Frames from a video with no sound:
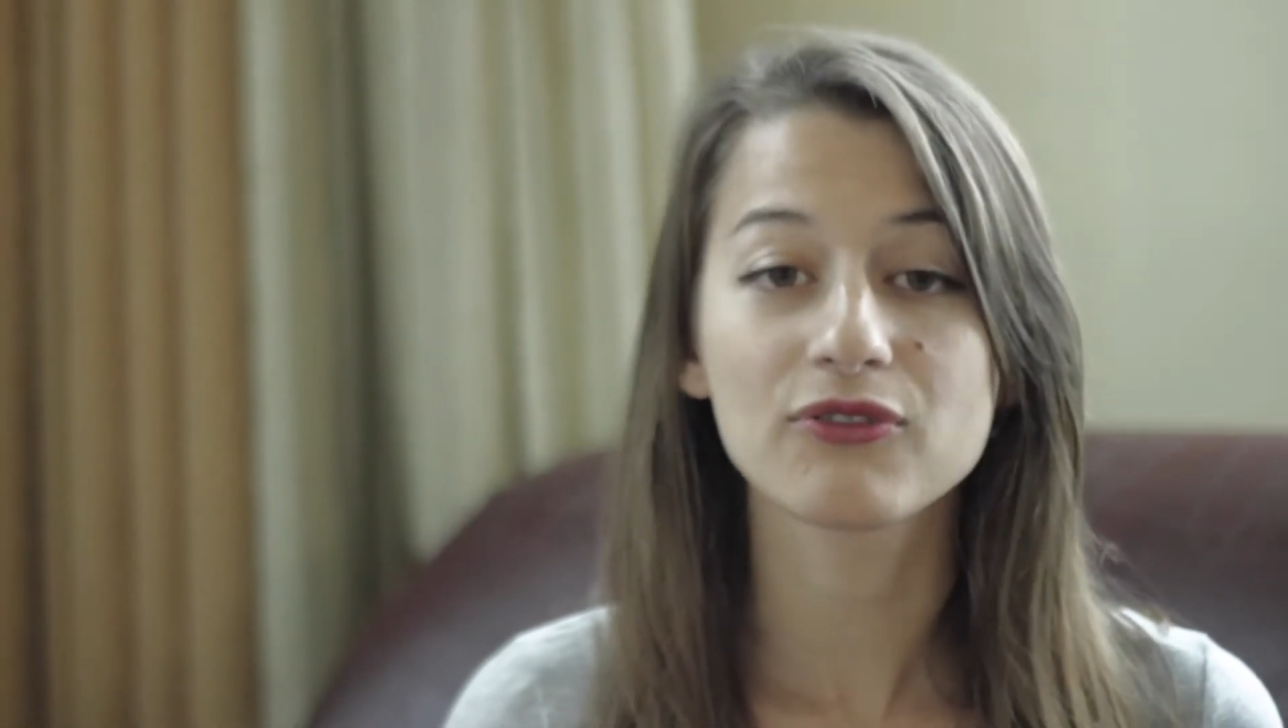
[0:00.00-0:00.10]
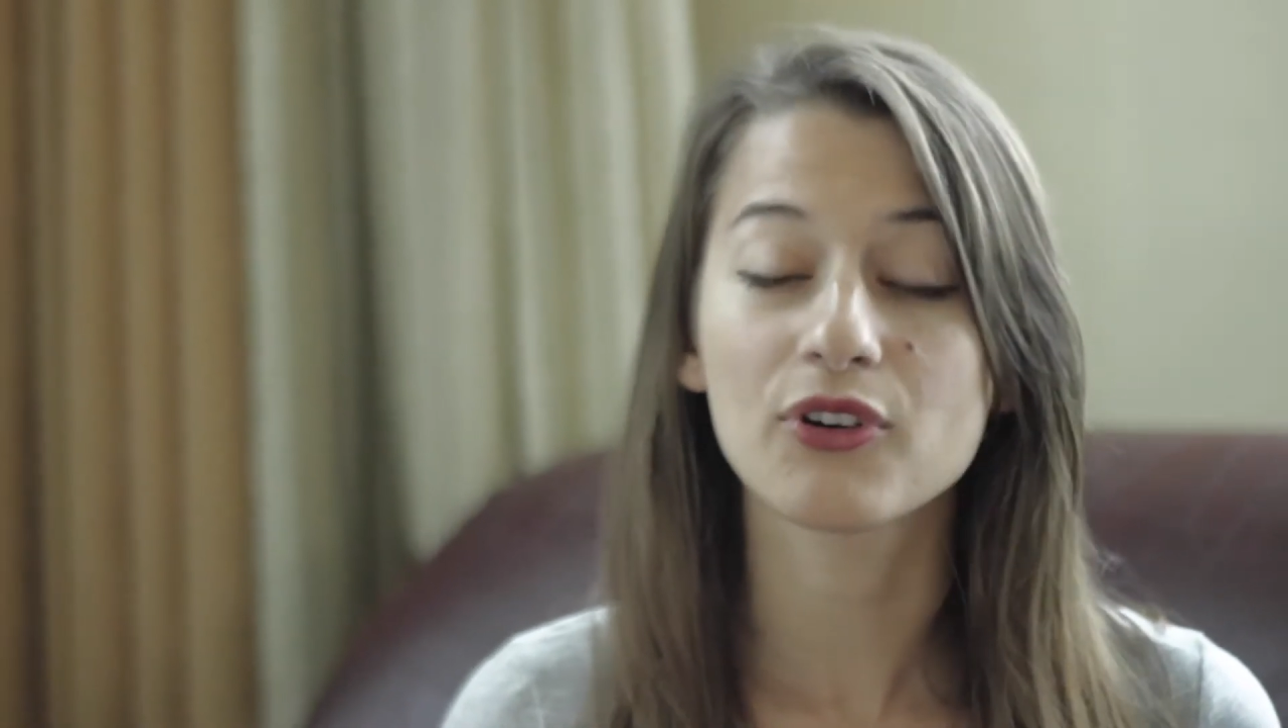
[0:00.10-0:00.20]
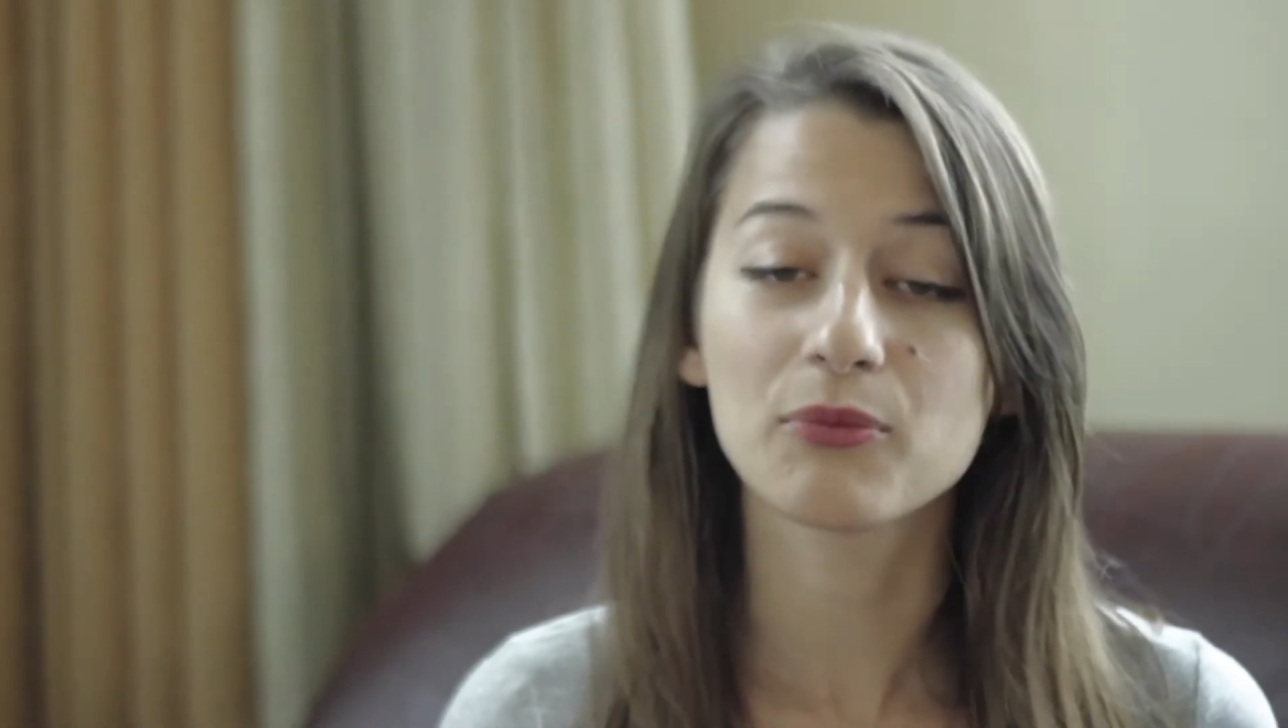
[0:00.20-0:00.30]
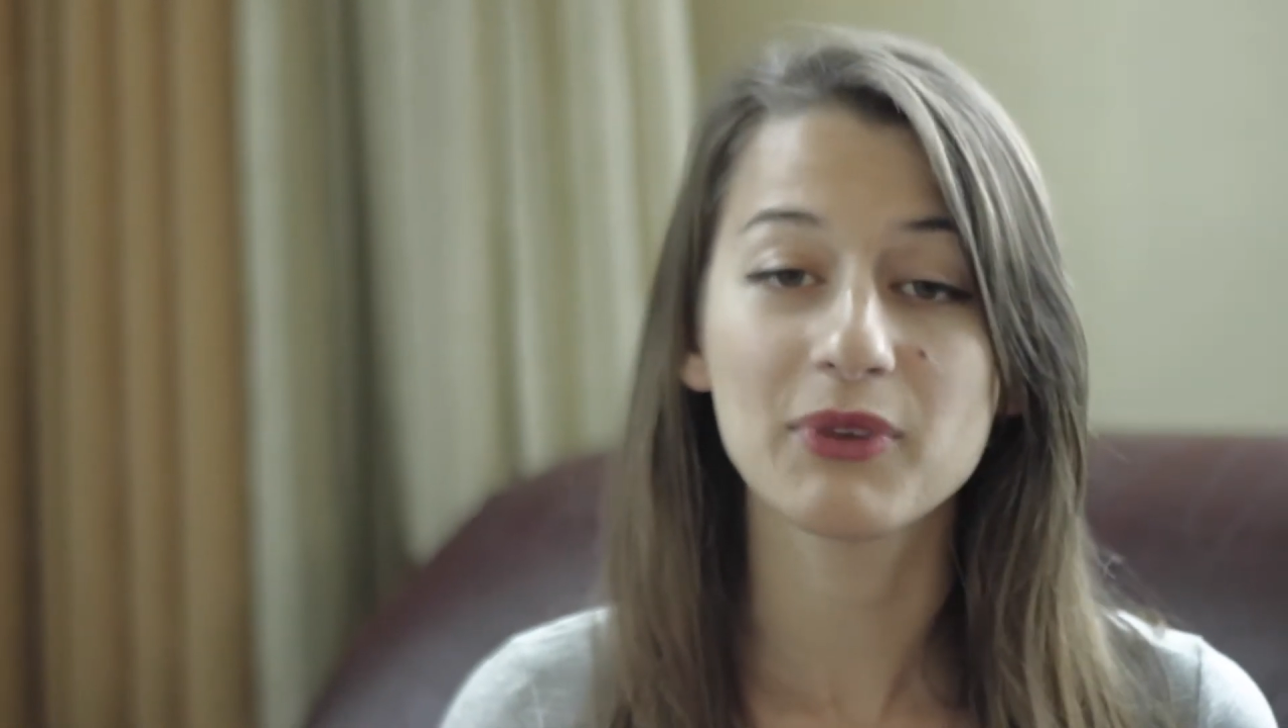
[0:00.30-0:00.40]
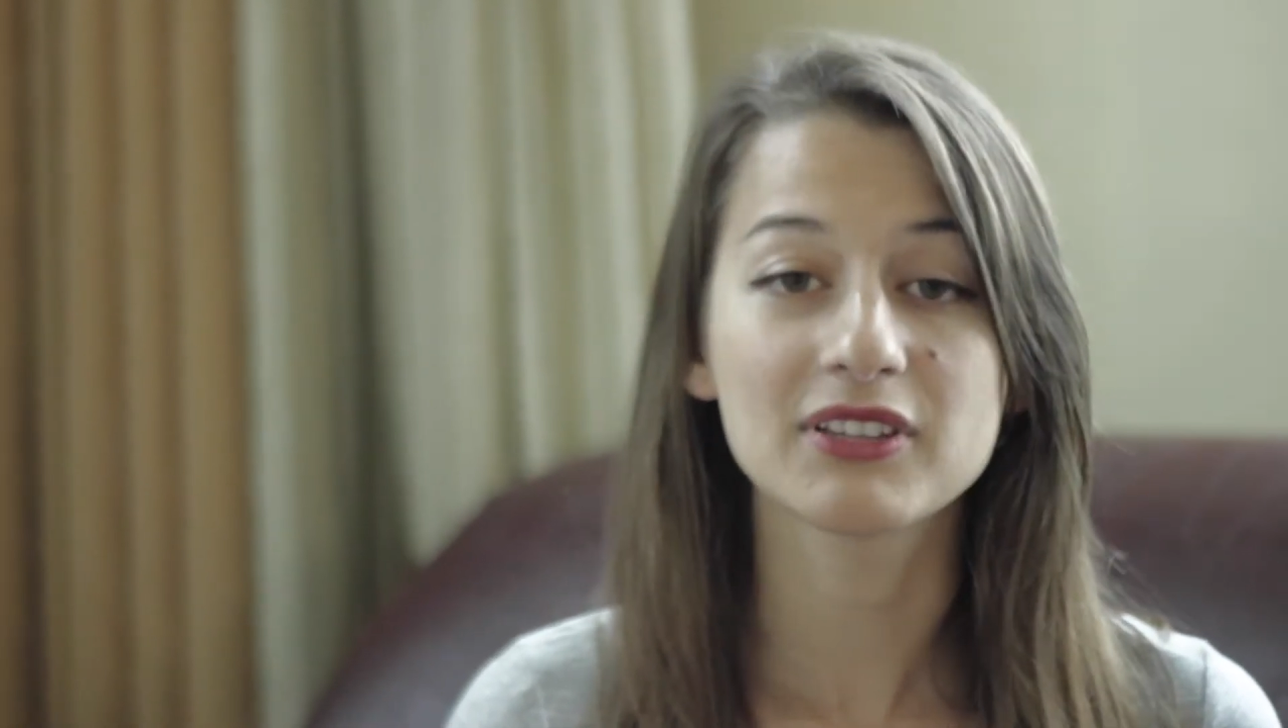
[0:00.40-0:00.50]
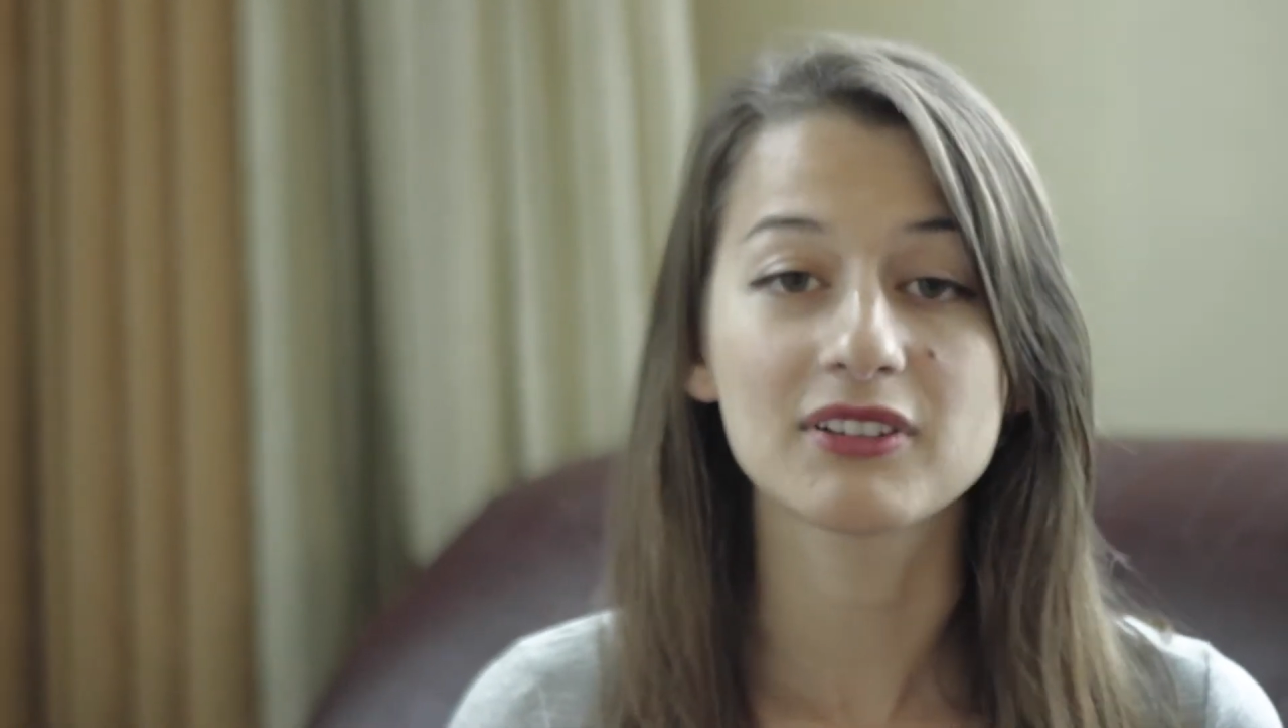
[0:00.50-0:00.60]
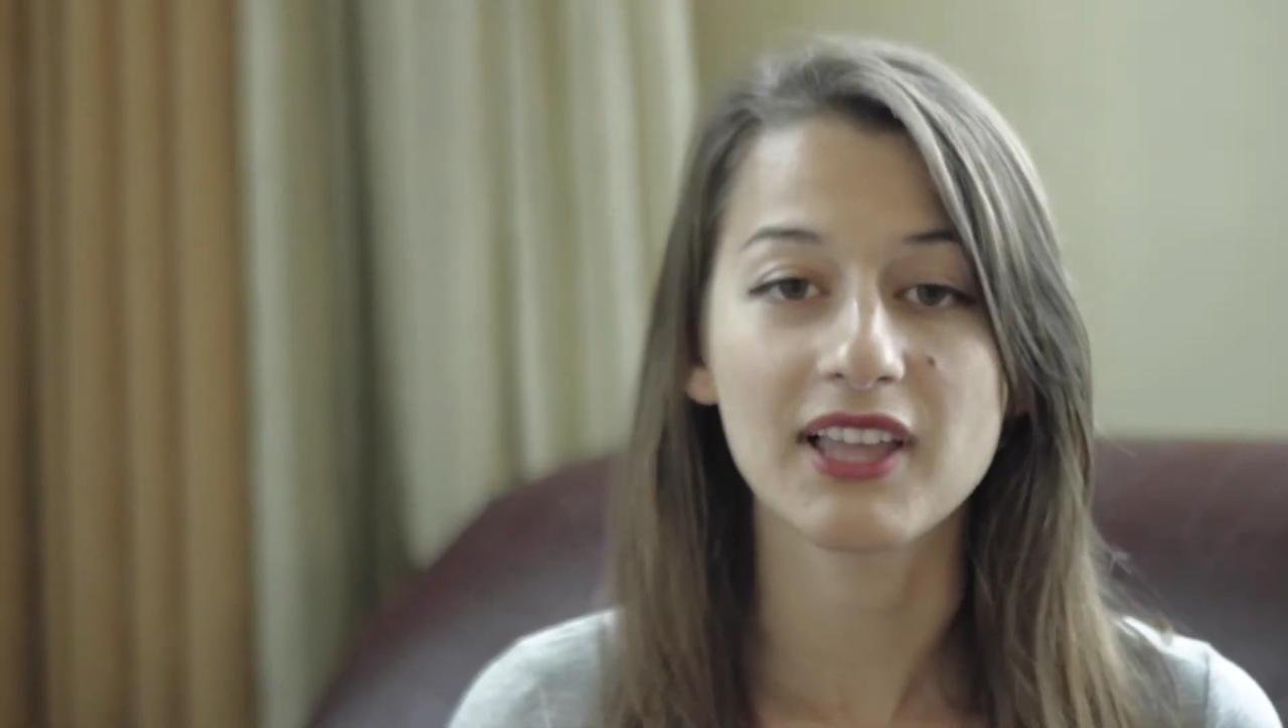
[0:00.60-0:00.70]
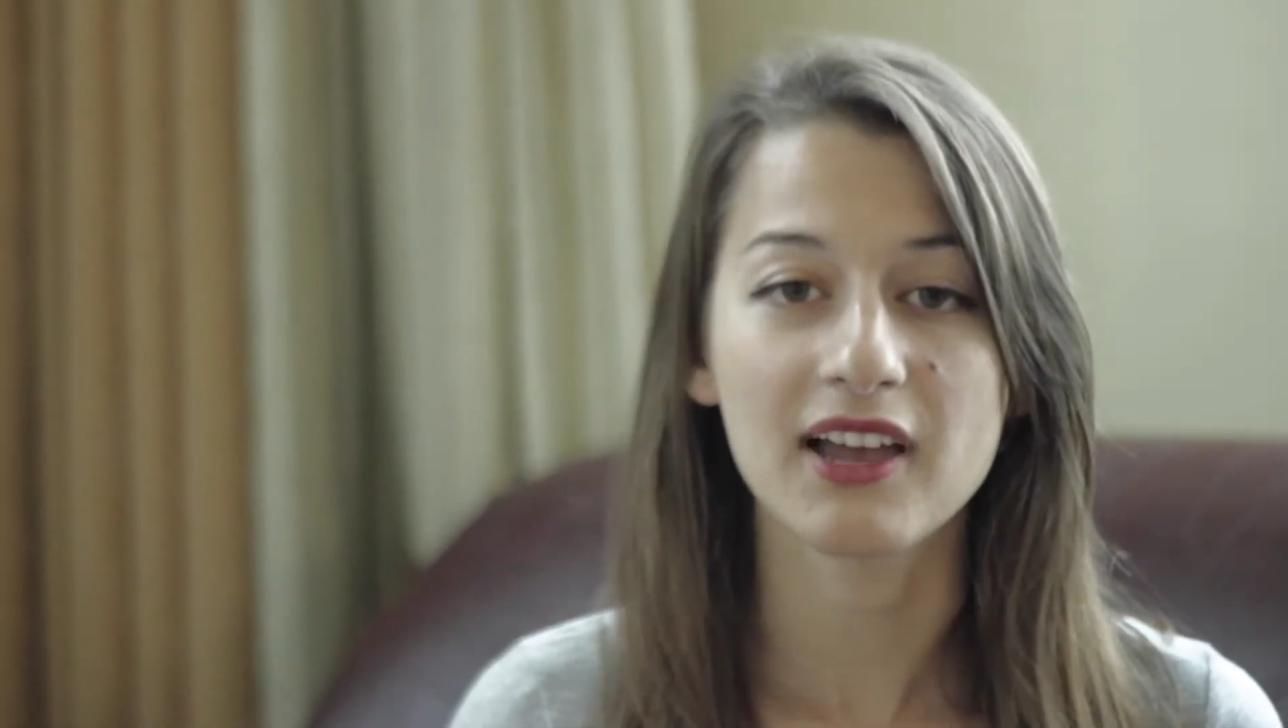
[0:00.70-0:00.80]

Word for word: for a better